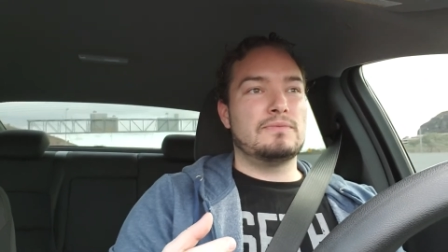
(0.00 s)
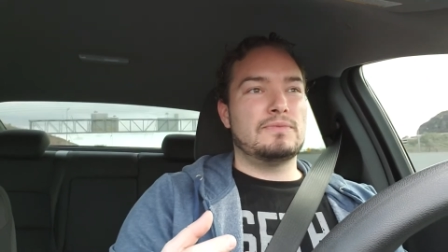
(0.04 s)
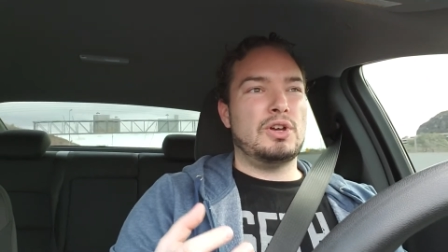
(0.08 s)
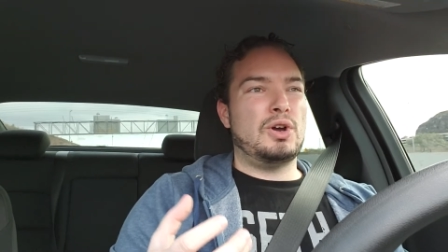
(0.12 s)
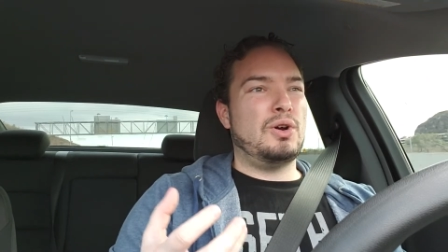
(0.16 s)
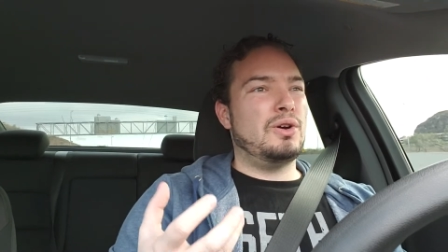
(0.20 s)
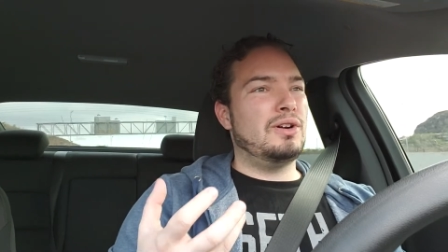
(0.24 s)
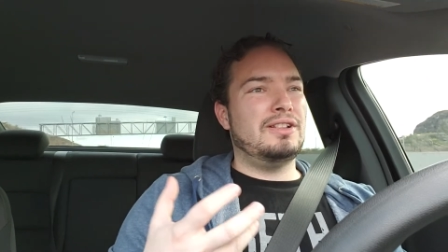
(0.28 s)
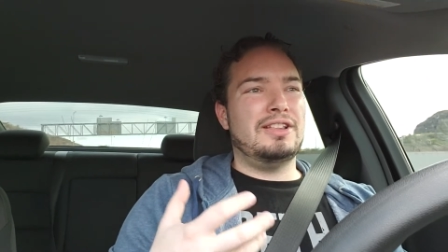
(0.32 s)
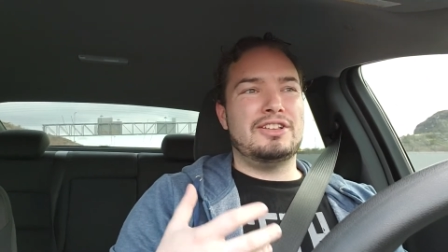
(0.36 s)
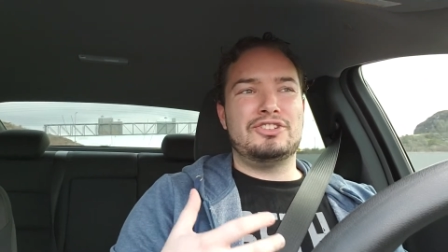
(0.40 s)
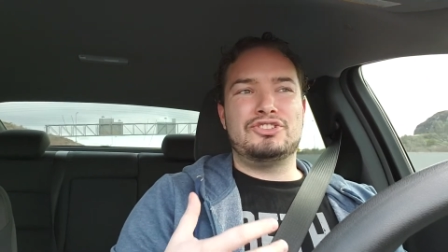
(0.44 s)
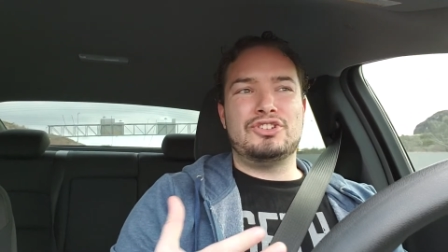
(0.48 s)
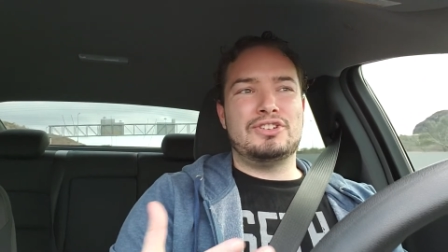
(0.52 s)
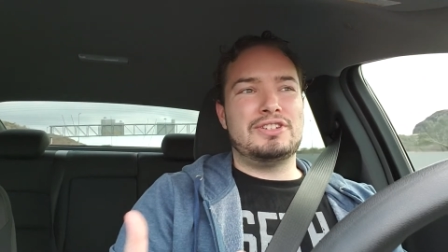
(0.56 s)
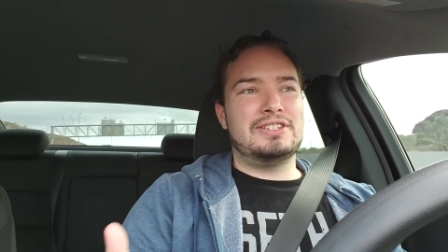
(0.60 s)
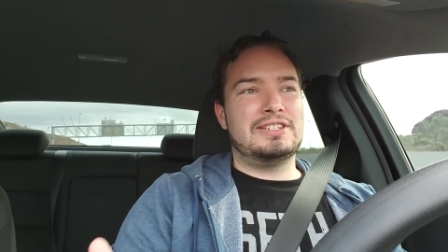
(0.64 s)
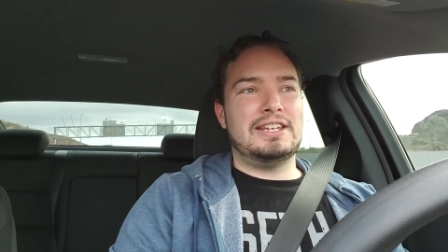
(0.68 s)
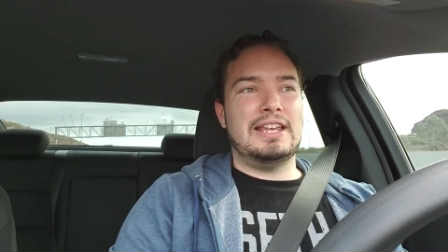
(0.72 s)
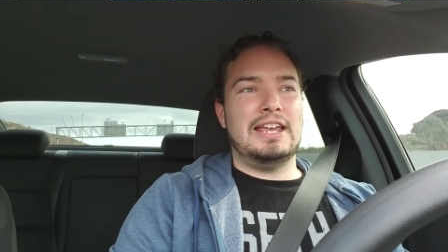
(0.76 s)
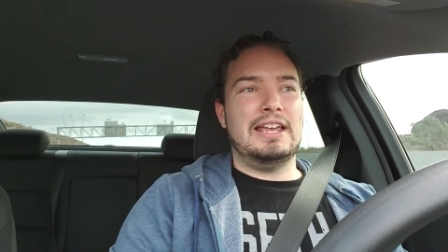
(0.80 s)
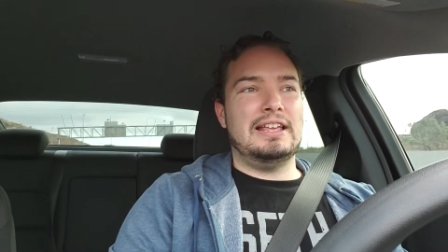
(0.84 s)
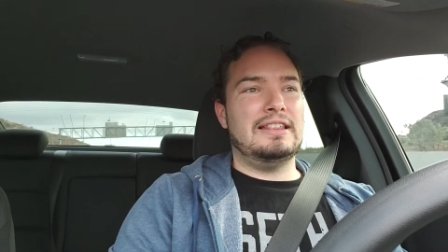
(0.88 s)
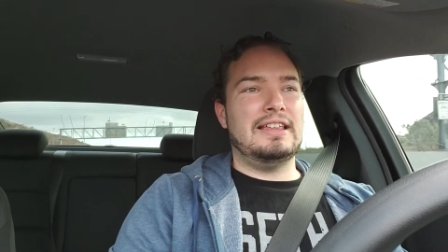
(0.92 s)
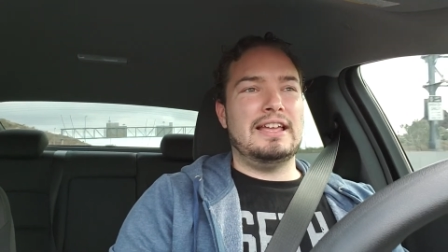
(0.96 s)
or let's
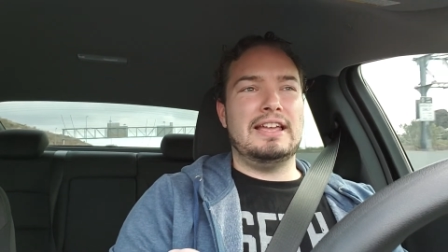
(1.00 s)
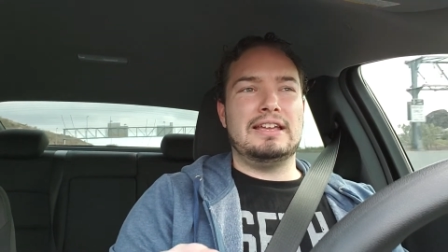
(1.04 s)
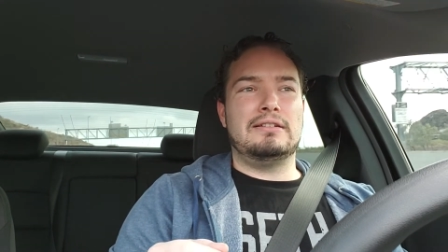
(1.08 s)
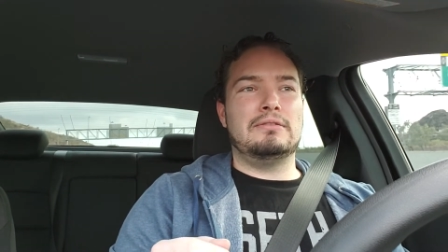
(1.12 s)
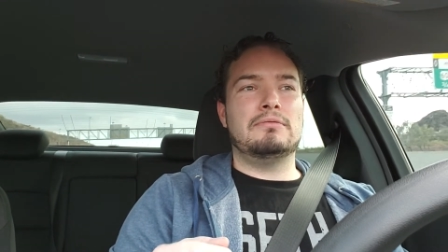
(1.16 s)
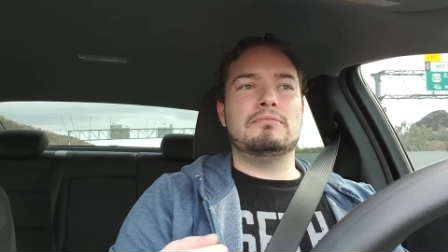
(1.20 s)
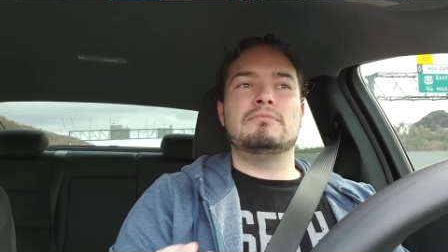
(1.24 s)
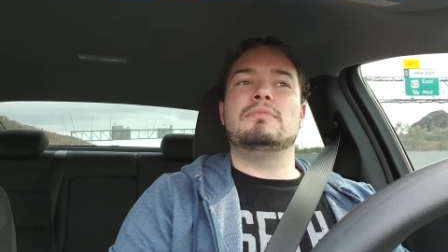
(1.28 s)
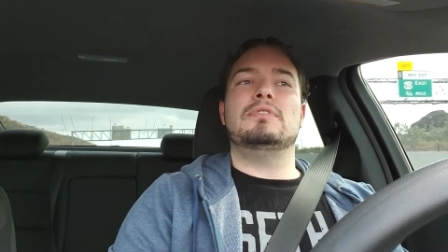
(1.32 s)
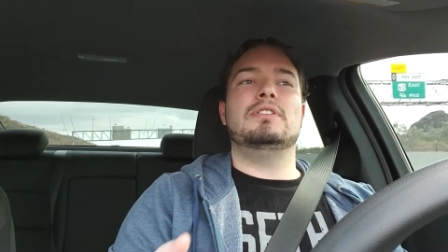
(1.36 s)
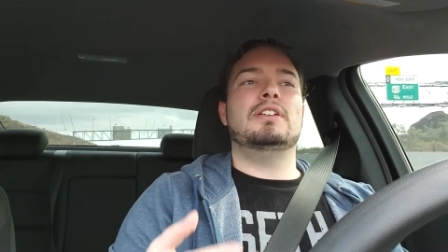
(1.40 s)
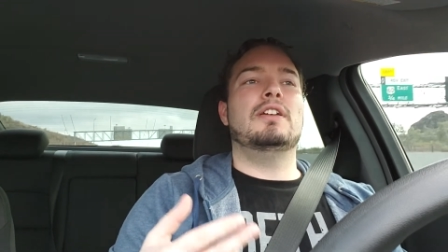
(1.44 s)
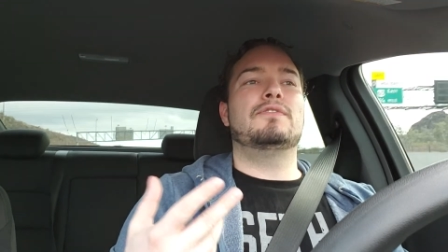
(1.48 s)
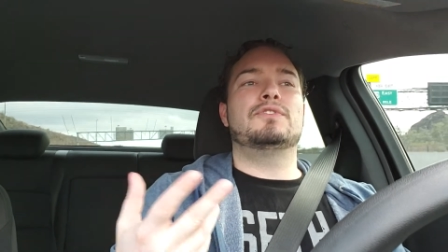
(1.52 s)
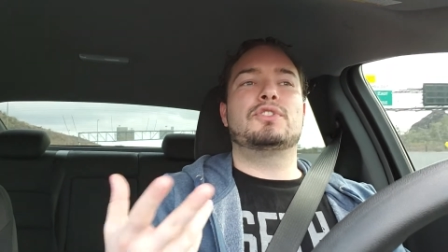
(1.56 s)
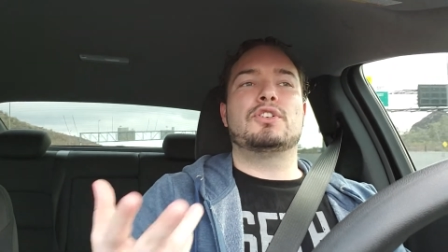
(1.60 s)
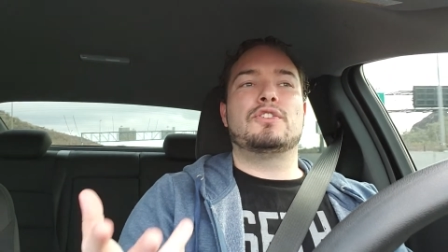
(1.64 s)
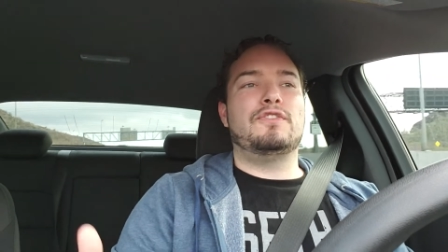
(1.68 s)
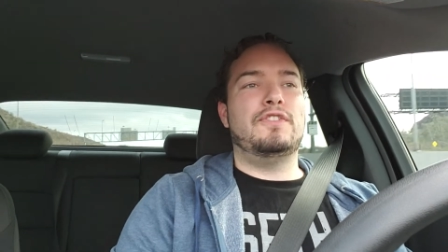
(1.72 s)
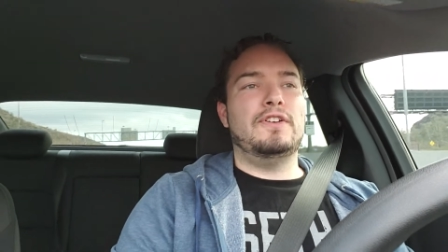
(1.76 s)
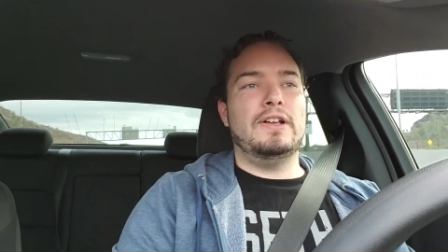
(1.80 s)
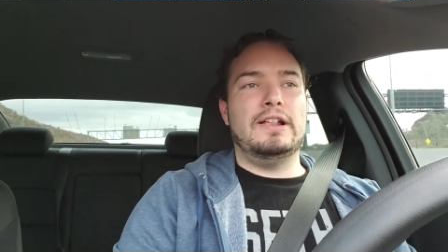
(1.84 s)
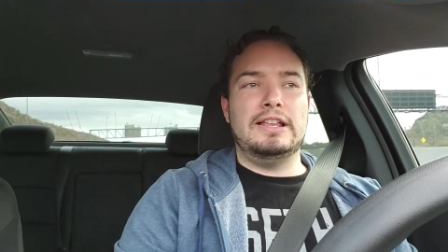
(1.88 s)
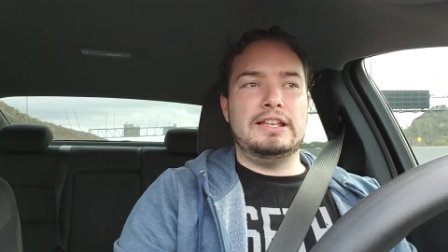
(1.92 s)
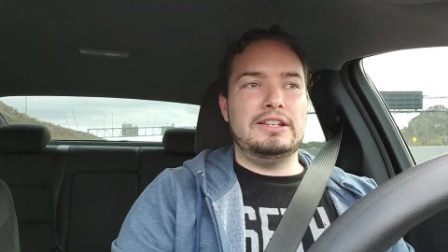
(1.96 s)
just say like if
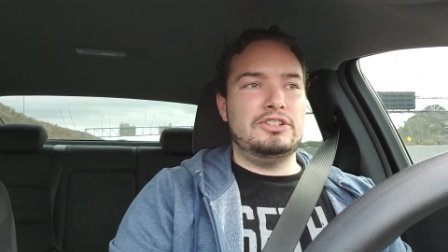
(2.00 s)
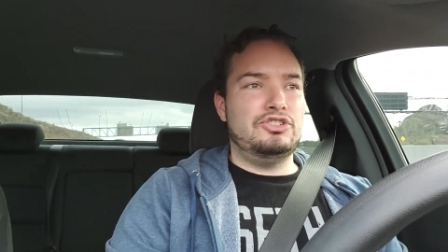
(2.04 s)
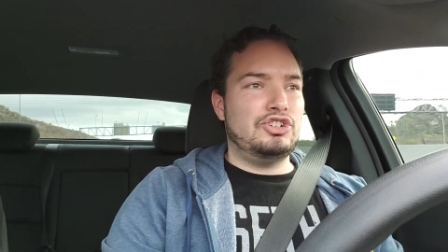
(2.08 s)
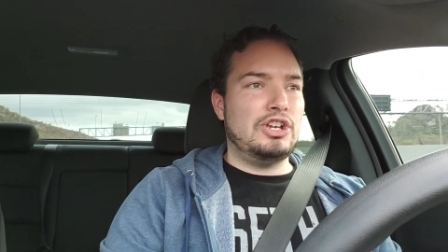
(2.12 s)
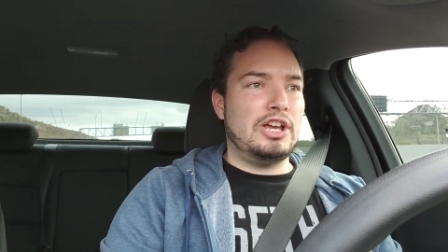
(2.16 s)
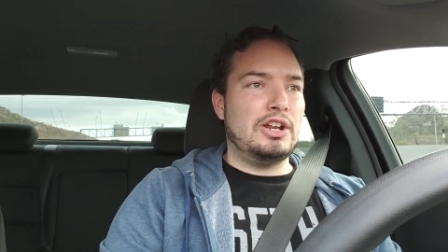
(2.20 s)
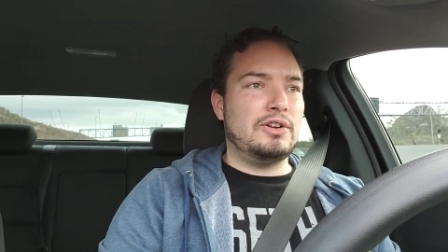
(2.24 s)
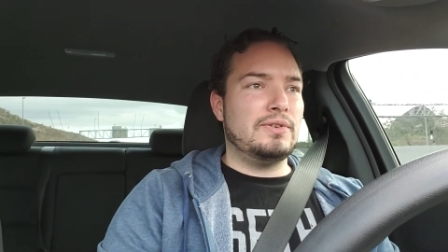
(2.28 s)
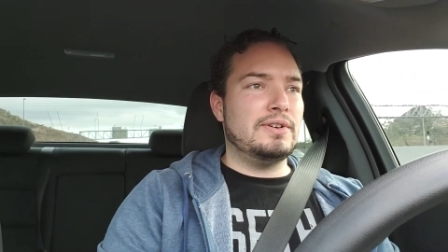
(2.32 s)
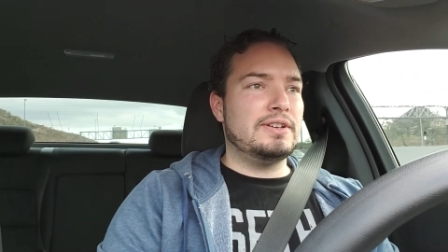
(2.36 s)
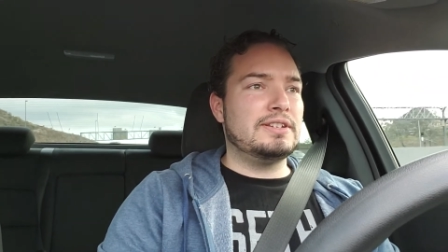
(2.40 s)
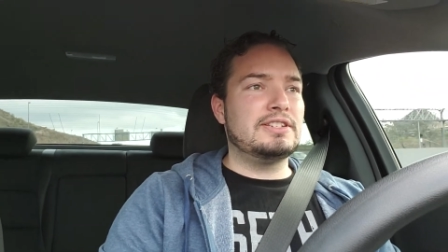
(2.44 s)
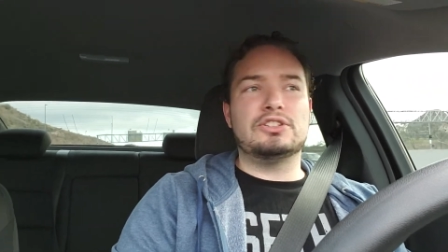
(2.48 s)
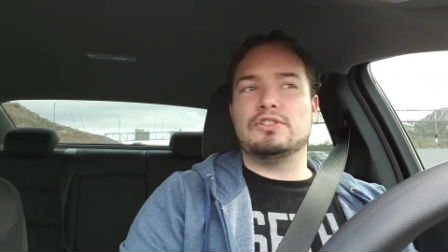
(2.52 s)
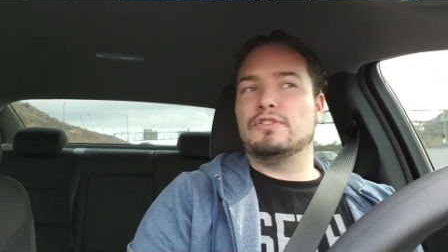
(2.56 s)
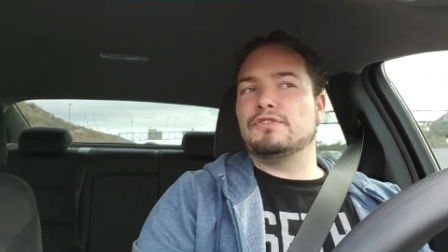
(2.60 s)
they're feeling generous,